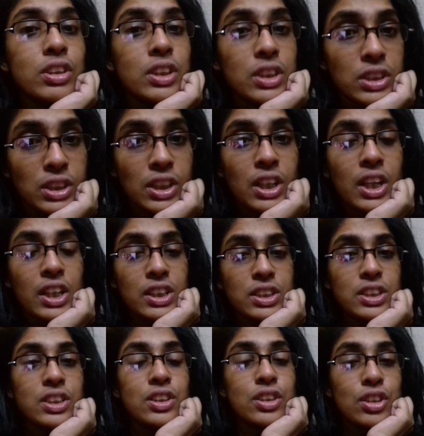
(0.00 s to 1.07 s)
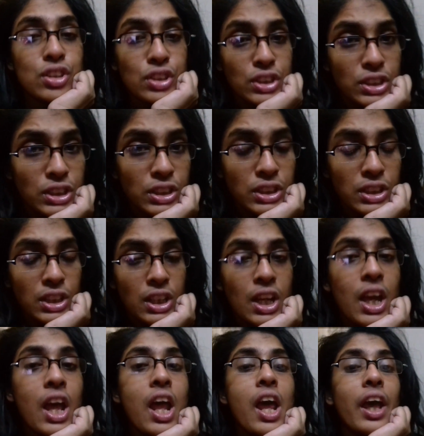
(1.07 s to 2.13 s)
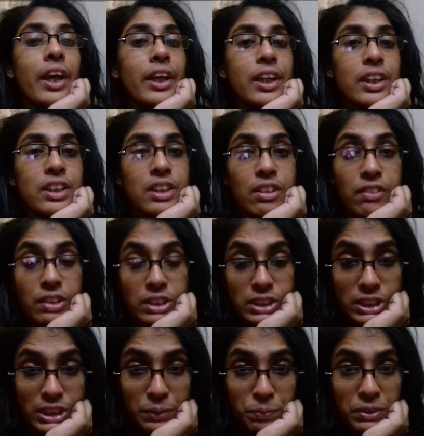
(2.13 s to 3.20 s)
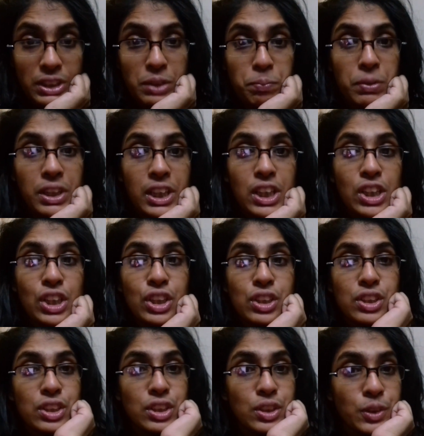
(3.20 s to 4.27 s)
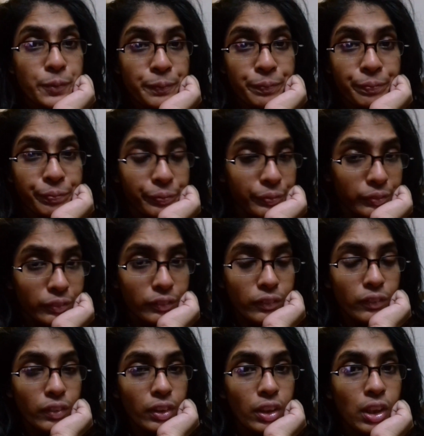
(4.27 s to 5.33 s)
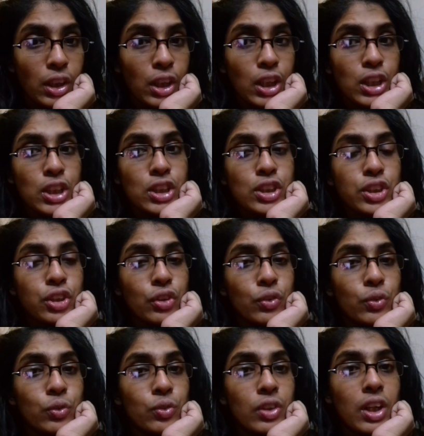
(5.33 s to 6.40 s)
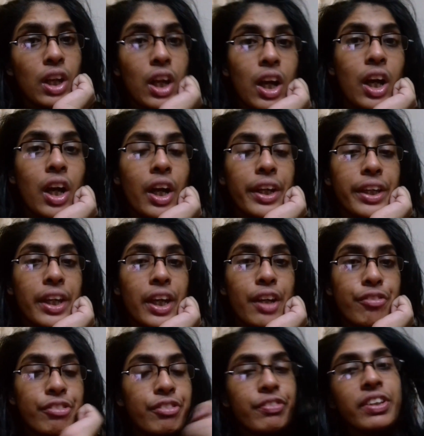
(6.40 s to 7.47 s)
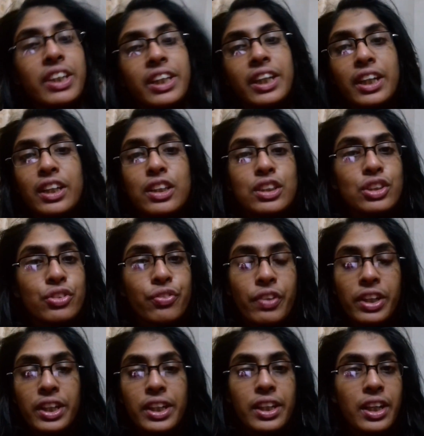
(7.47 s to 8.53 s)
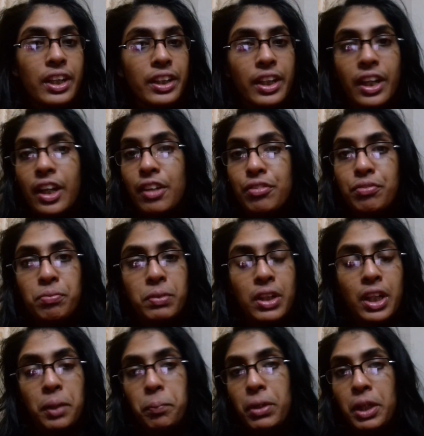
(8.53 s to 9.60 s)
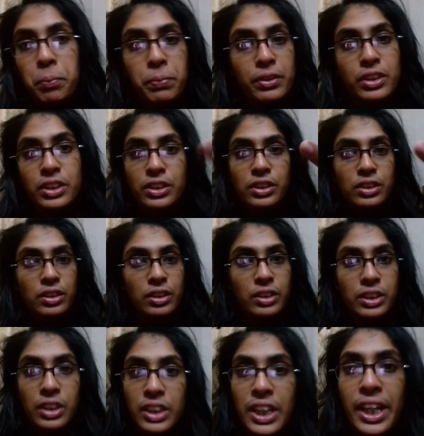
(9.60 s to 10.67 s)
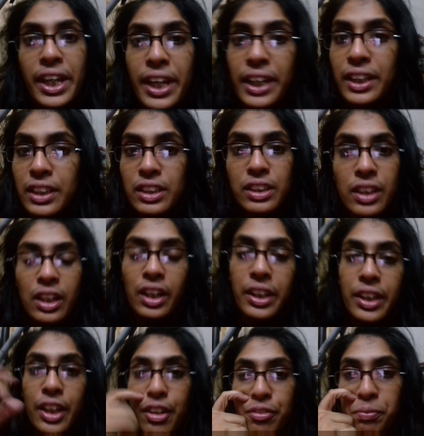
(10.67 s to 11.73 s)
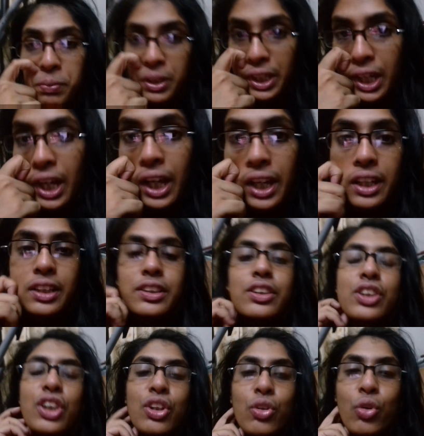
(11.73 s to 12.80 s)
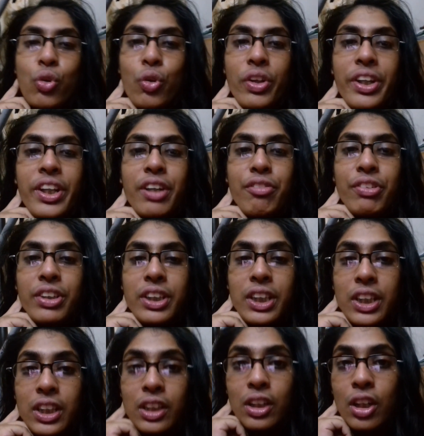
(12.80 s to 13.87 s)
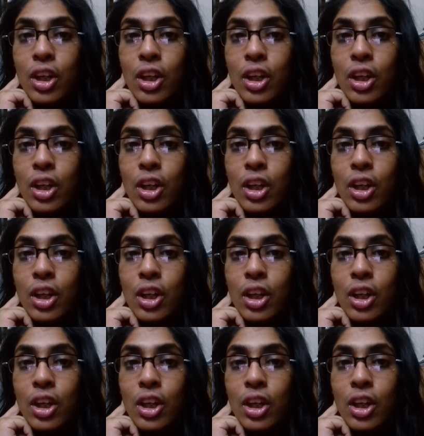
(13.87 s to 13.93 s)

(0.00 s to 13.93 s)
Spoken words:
season has started and they're accepting applications. So I have everything else ready. I have my papers scanned, I have my IELTS score and everything.